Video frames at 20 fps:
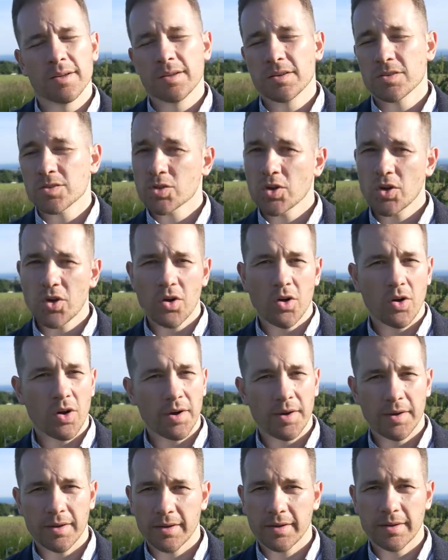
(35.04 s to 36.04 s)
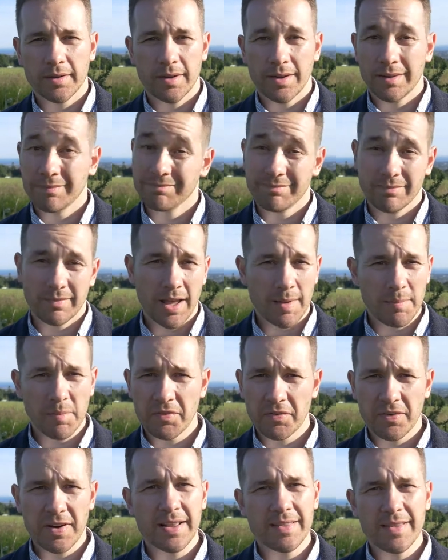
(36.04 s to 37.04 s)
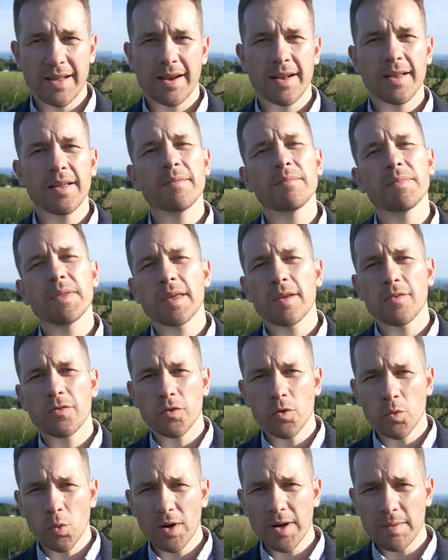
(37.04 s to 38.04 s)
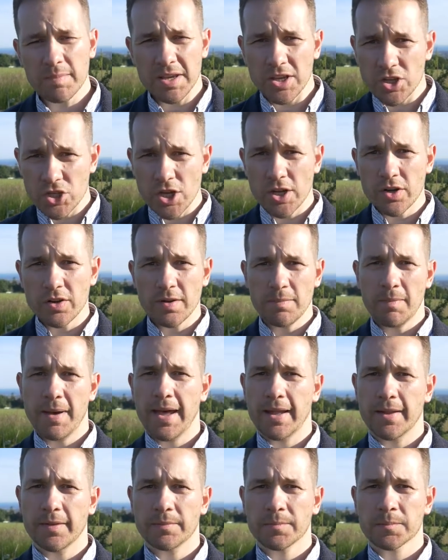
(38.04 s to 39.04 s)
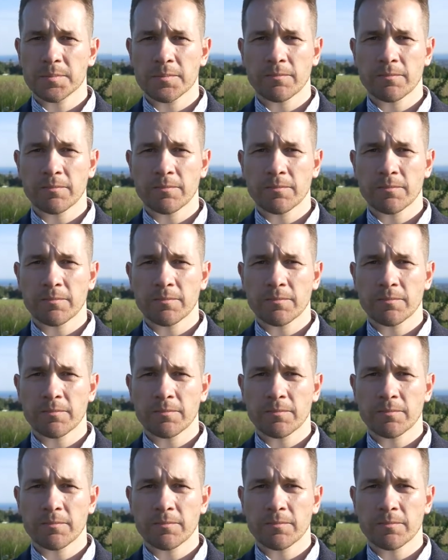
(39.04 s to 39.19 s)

So I'm afraid that if you want to be a genuine man,